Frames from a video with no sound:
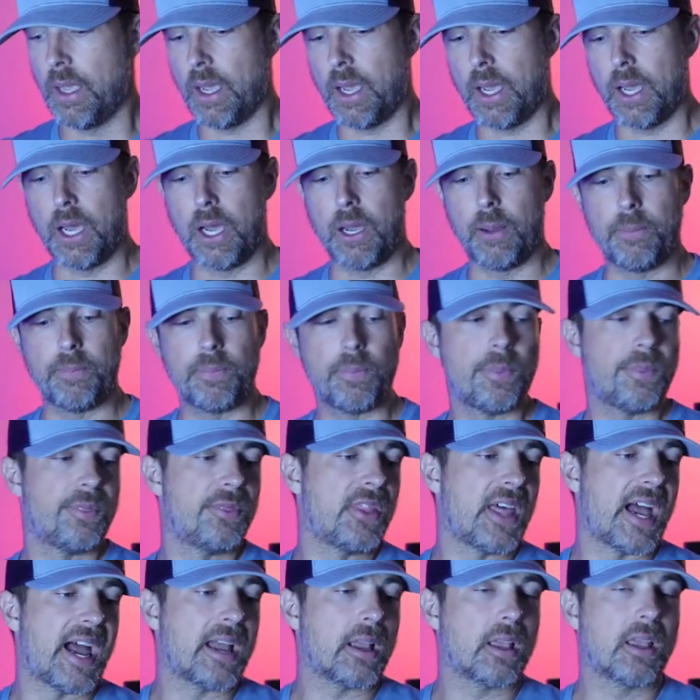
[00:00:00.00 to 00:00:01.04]

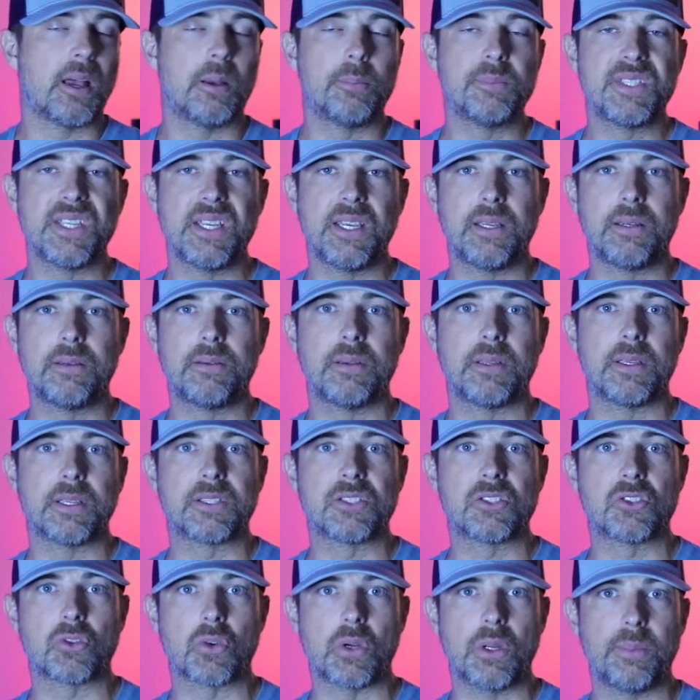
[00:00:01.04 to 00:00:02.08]
That comes in
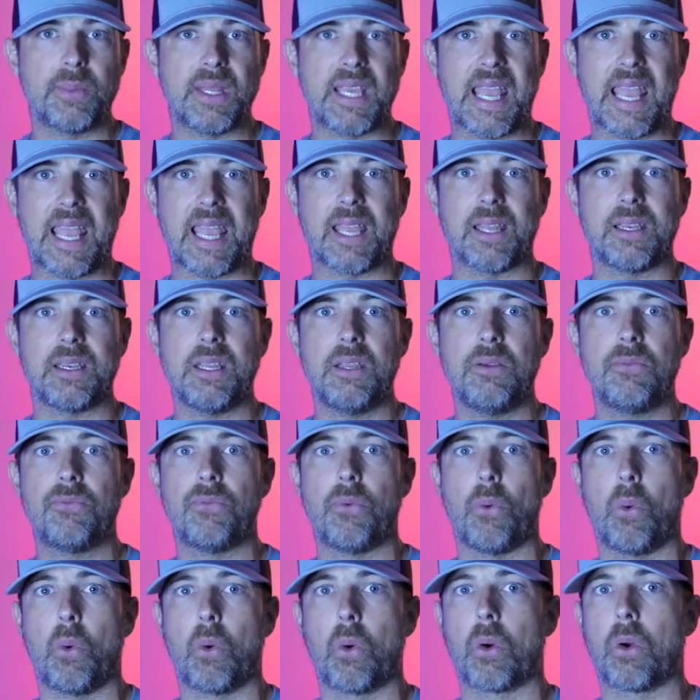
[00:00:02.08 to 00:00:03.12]
extremely handy
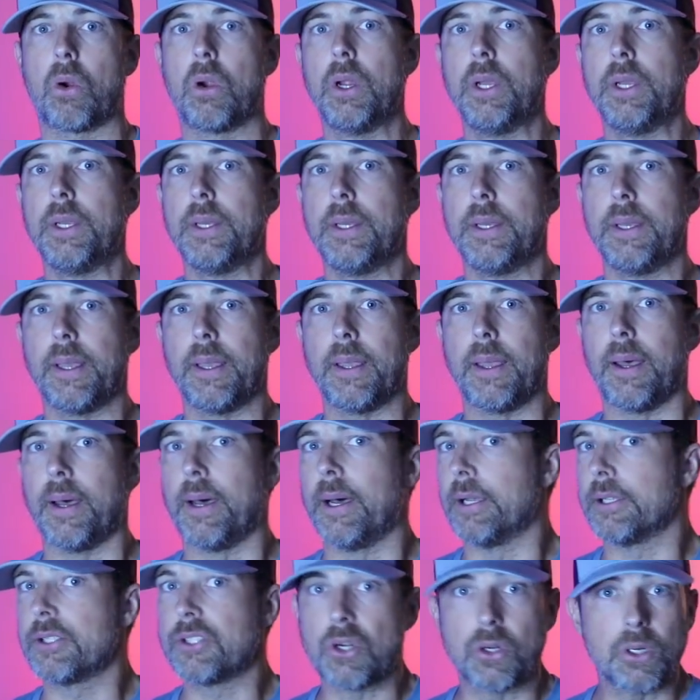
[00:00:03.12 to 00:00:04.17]
for
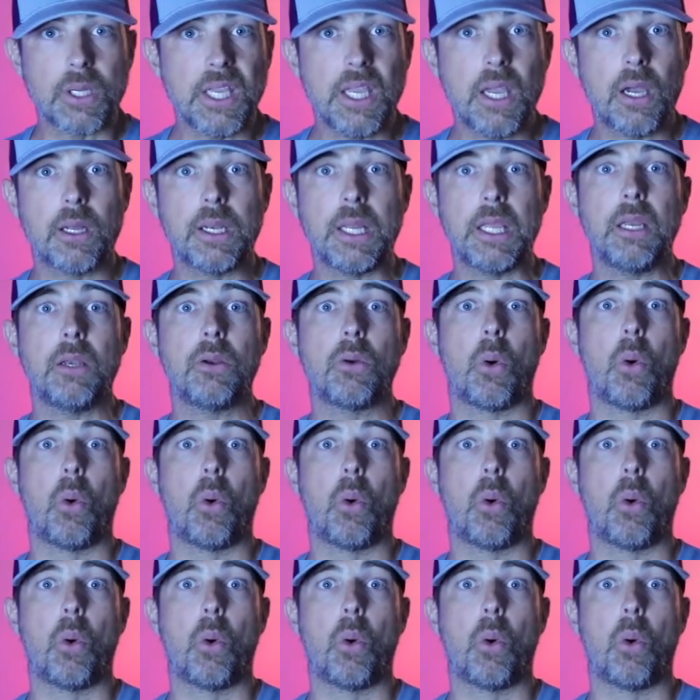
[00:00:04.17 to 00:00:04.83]
turkey hunting